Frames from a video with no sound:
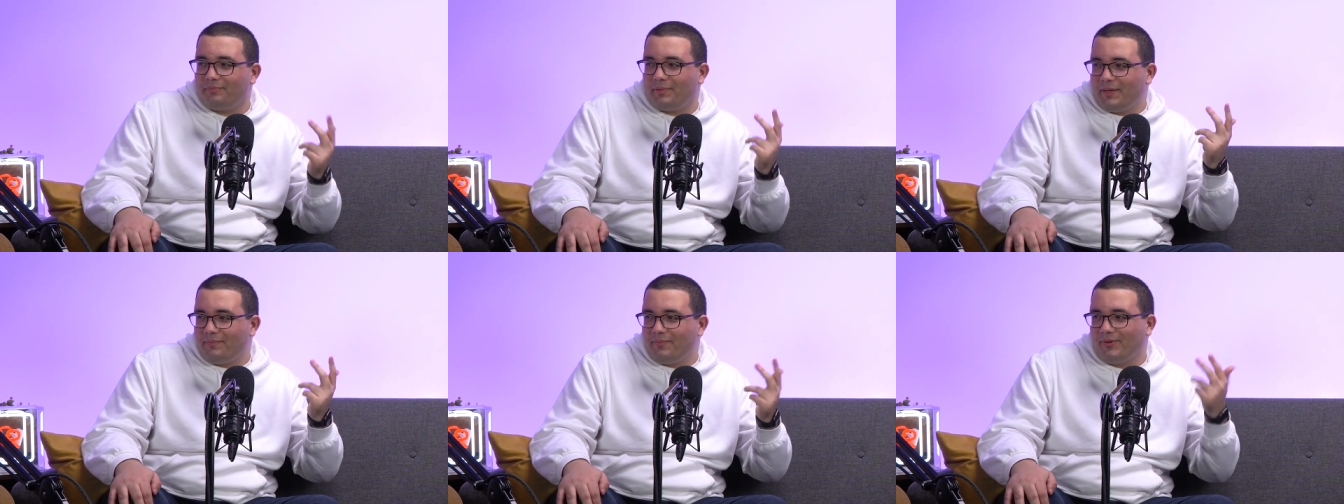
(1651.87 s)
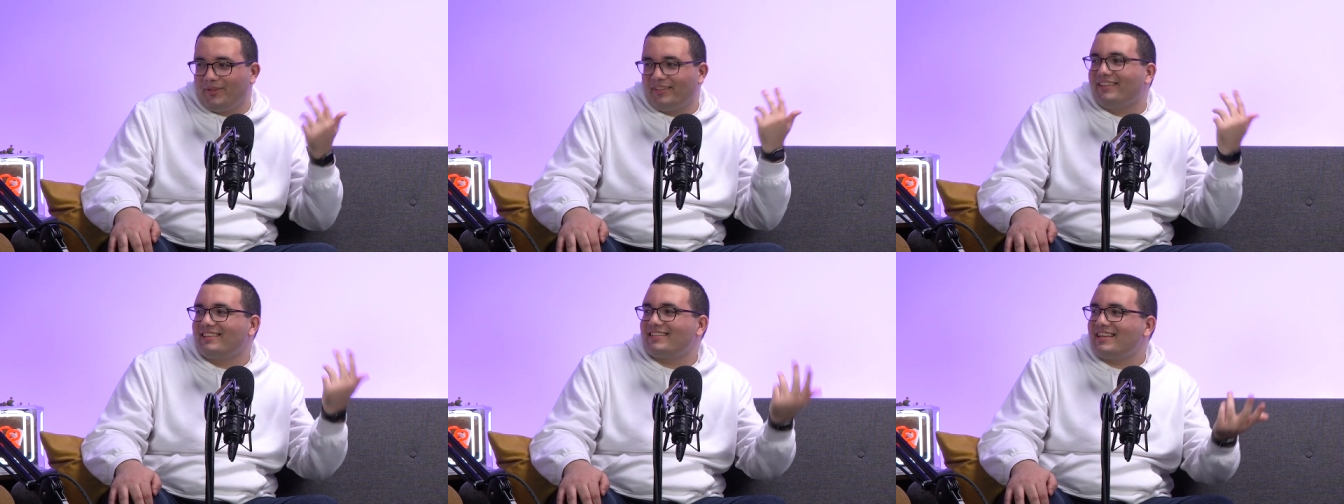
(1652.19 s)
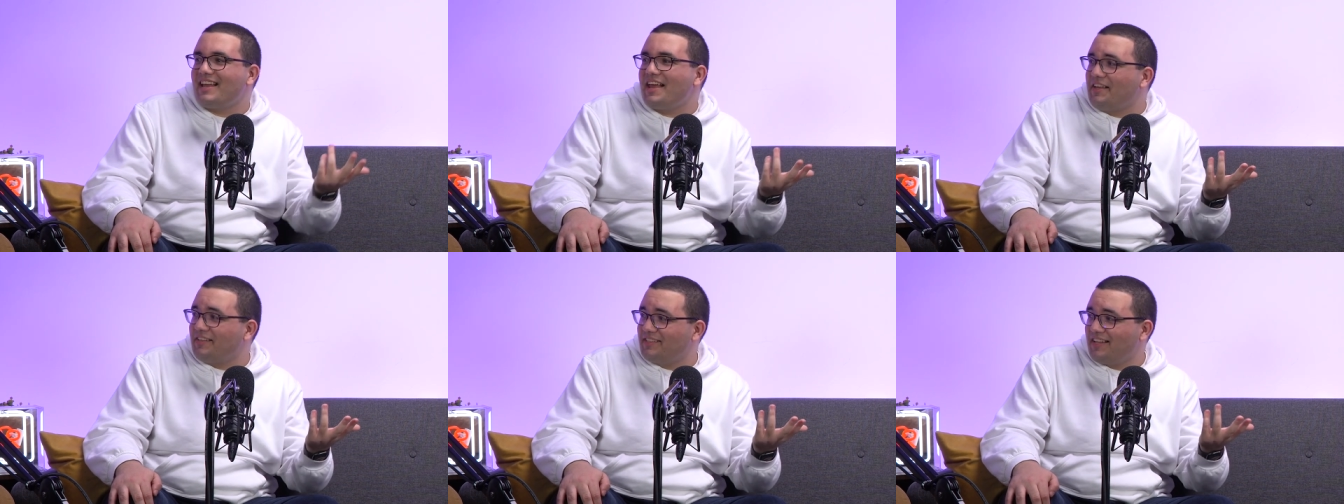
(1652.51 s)
people in
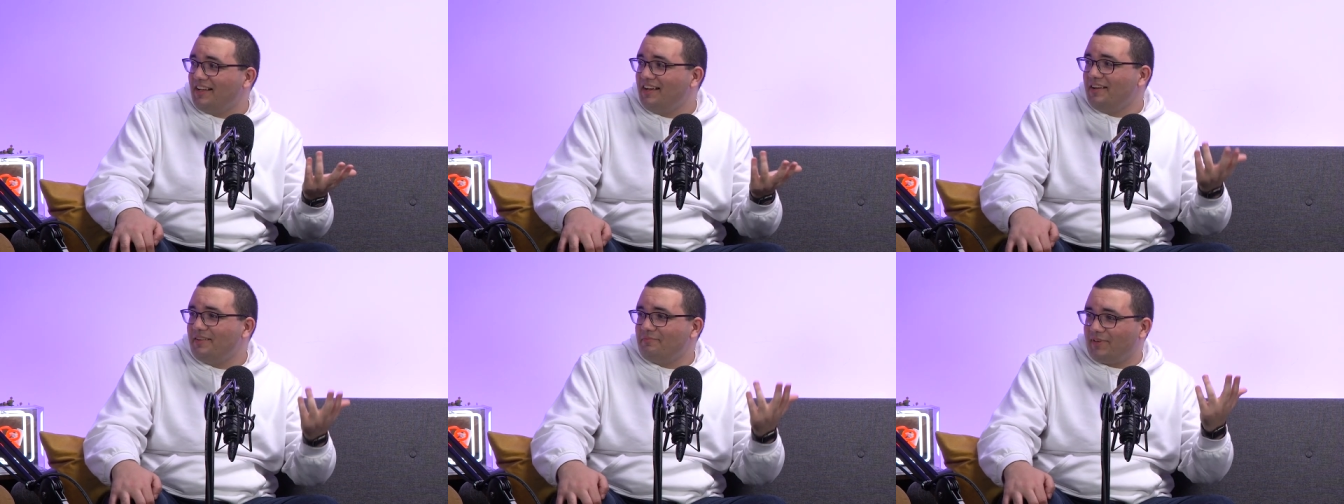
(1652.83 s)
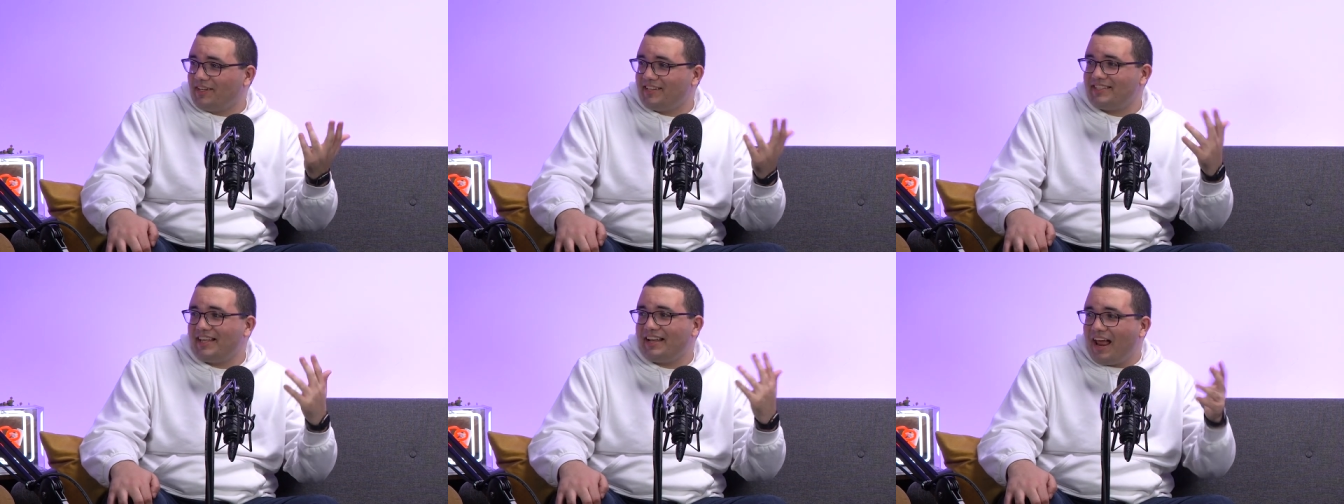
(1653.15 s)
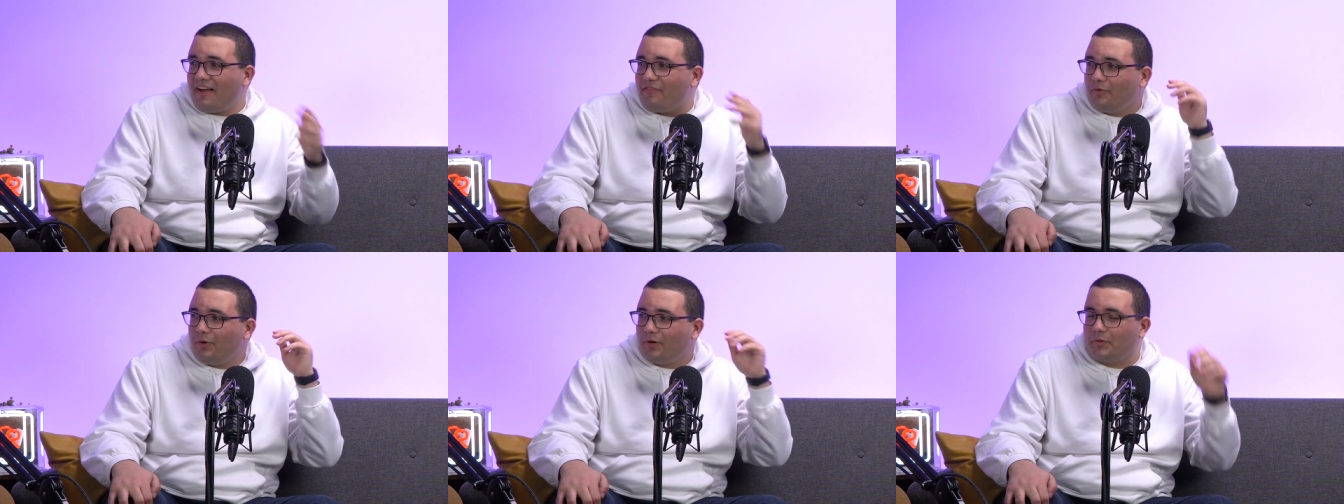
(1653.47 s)
this list because then
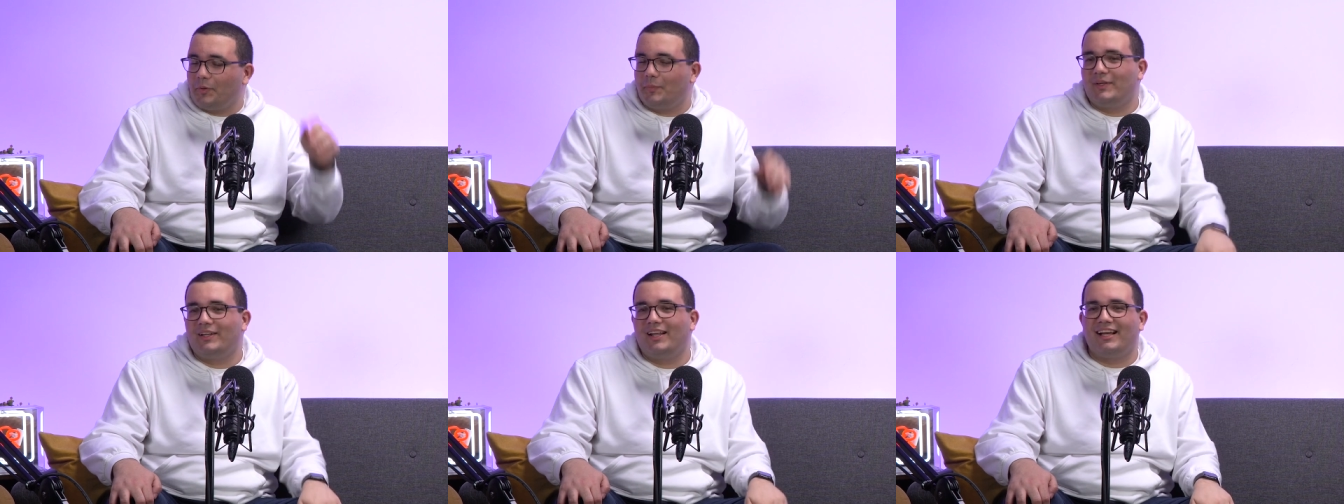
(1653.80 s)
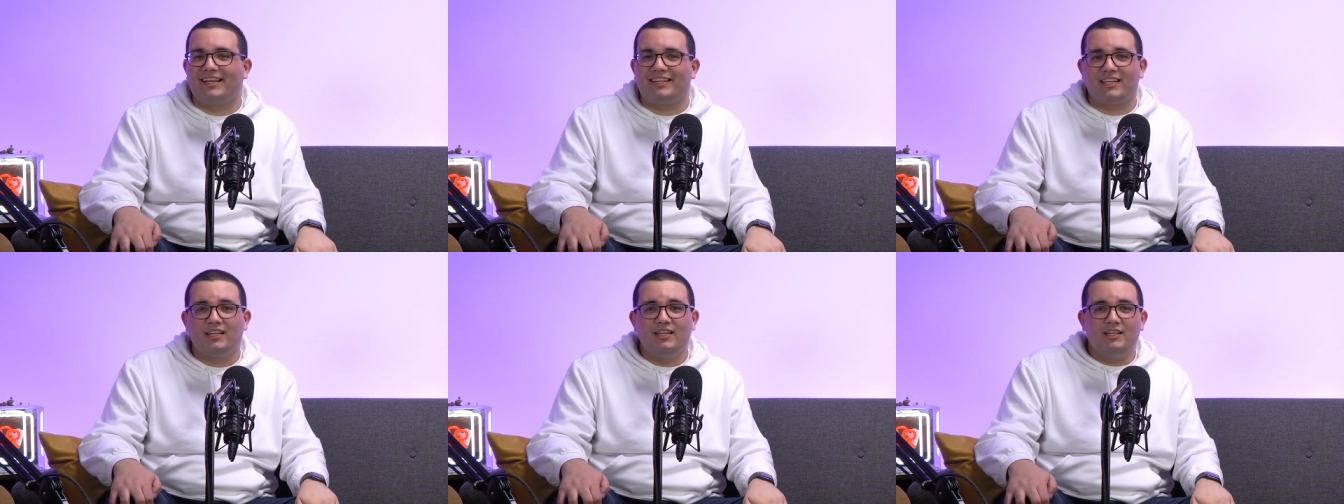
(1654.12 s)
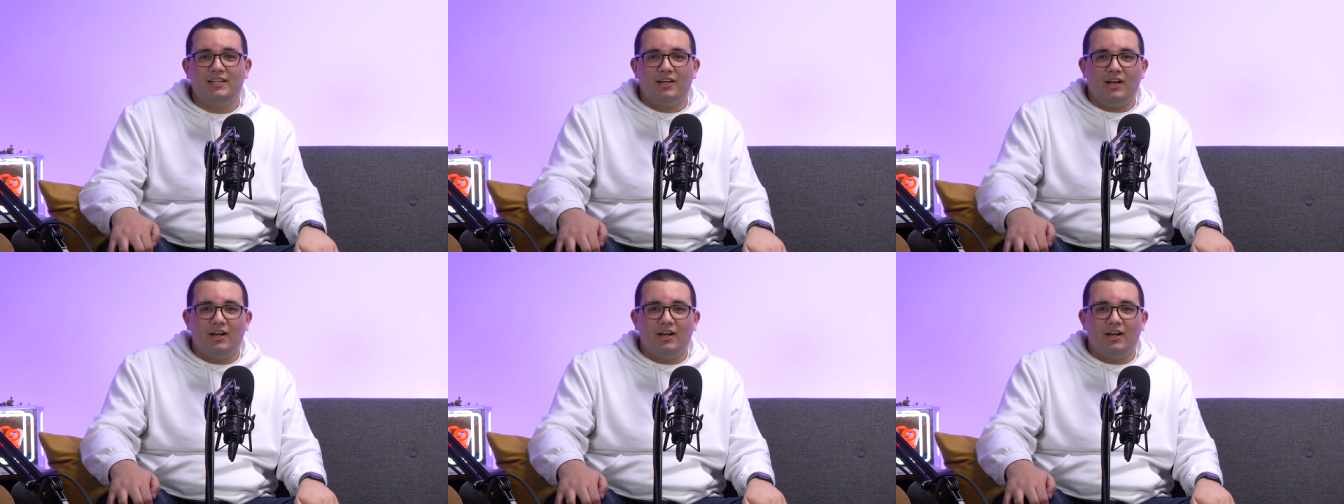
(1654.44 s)
everyone will be like,